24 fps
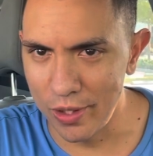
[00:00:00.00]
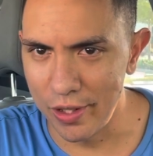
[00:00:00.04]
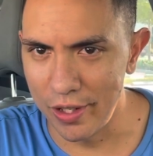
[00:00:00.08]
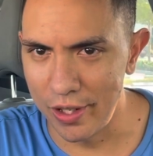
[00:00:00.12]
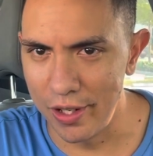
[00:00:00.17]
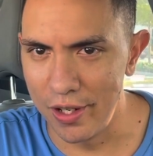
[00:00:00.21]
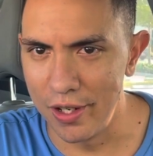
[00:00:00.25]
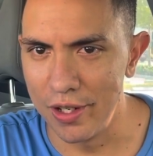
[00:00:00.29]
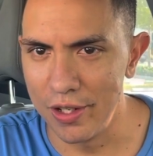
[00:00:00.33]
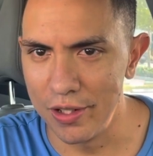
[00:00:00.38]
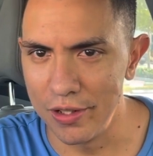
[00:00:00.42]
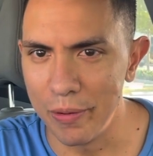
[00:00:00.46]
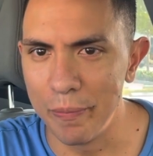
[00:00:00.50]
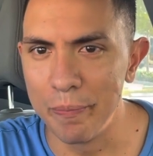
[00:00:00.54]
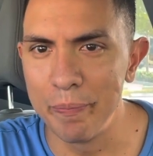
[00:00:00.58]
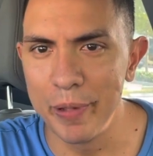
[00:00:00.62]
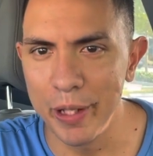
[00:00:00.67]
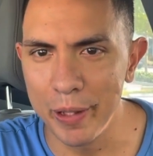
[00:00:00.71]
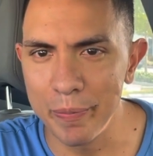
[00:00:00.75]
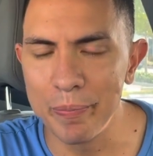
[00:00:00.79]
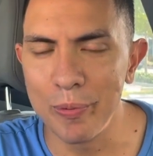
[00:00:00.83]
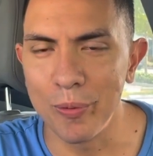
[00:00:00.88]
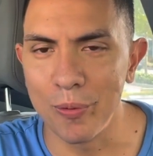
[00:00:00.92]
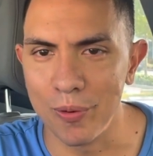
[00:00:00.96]
there. The
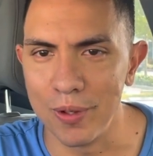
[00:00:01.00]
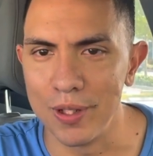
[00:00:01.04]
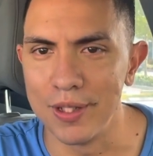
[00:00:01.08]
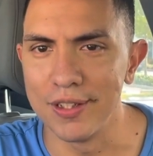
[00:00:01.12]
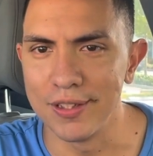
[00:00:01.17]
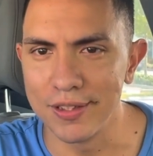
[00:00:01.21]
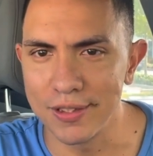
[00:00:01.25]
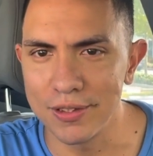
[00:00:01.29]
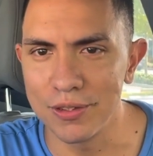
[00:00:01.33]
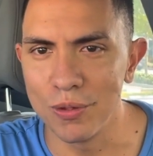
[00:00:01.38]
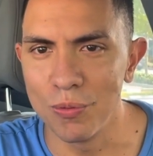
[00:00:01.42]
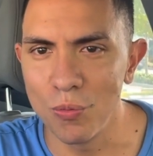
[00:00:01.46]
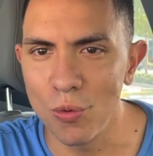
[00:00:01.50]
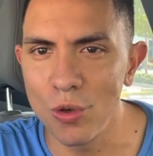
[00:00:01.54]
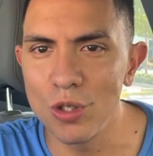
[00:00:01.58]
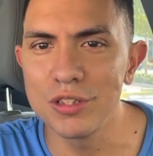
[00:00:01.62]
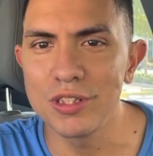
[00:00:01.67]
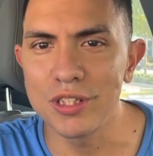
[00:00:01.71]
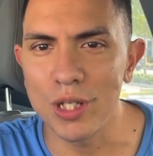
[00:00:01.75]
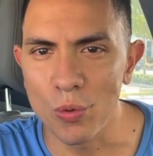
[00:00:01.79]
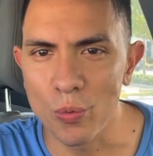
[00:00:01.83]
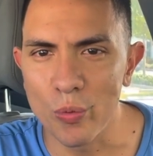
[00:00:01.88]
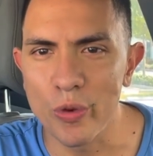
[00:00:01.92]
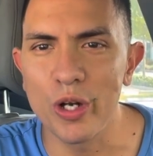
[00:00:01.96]
big boys, the ones
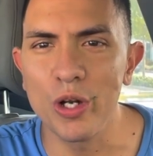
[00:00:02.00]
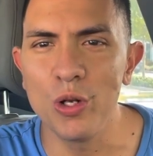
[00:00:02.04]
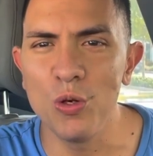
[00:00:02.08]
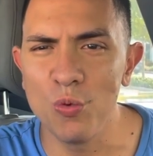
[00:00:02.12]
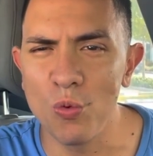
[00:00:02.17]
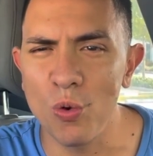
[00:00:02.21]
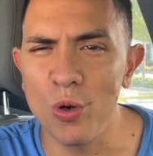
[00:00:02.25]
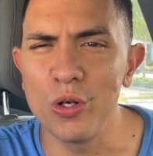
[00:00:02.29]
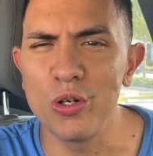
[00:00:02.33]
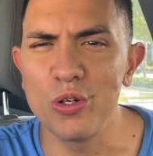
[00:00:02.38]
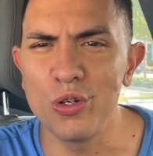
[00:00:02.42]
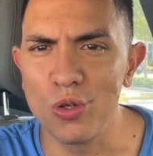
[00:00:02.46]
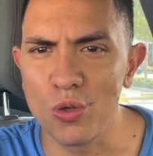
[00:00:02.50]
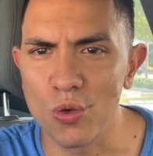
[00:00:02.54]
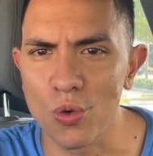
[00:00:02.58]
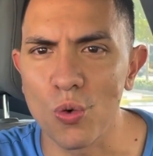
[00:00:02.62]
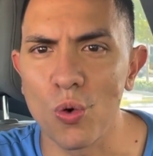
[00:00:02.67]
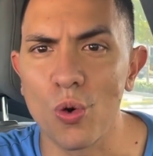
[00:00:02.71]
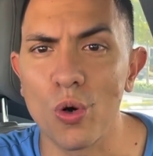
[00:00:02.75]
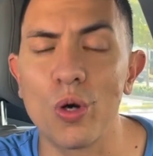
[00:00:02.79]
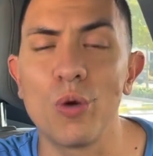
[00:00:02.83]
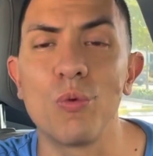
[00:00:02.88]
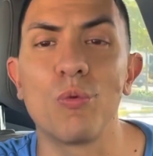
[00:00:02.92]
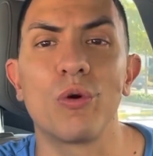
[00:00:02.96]
that really wanted
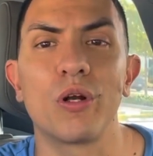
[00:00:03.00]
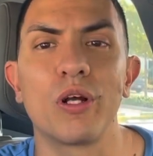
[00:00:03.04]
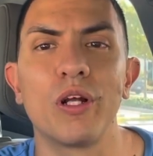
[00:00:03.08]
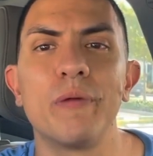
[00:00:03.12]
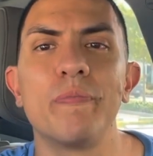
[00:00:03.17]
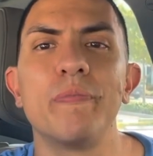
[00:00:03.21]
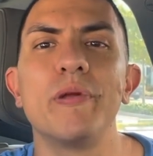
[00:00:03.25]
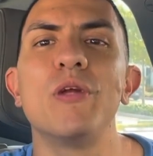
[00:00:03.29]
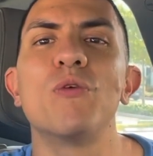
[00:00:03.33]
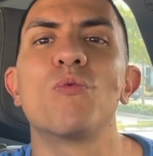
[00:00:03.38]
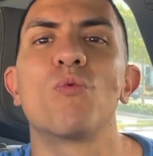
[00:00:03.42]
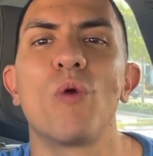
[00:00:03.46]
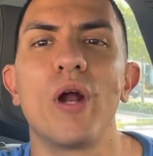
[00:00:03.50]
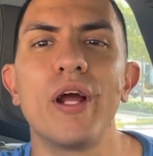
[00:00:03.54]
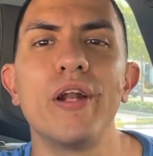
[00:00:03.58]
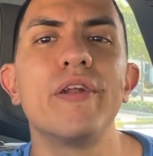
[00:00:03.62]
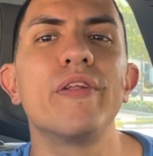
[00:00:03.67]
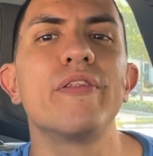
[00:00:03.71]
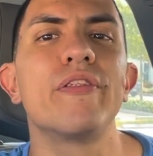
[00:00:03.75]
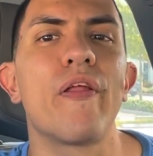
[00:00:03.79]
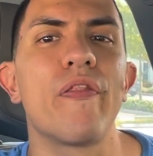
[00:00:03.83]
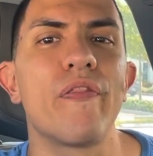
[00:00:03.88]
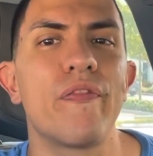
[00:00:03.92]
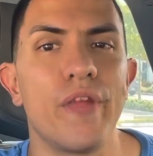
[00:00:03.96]
glory were going to be right
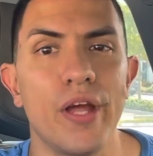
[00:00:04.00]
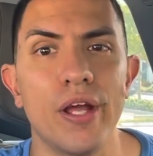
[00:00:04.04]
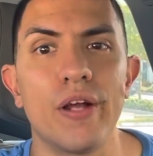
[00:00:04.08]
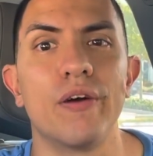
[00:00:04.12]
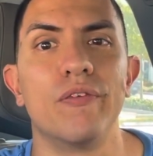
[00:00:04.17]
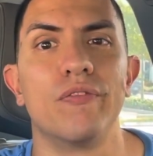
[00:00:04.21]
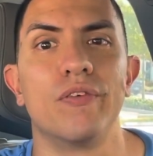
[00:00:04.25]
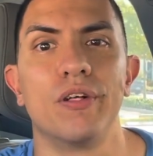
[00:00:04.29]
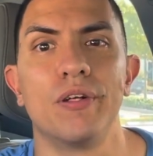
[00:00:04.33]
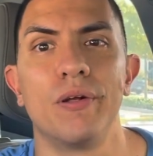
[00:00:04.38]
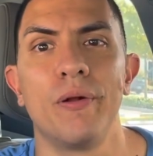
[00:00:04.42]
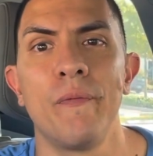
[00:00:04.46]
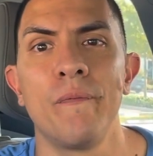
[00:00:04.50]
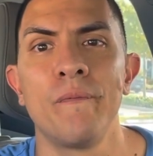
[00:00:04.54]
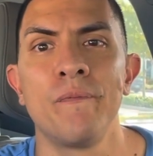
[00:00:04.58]
in the thick of it.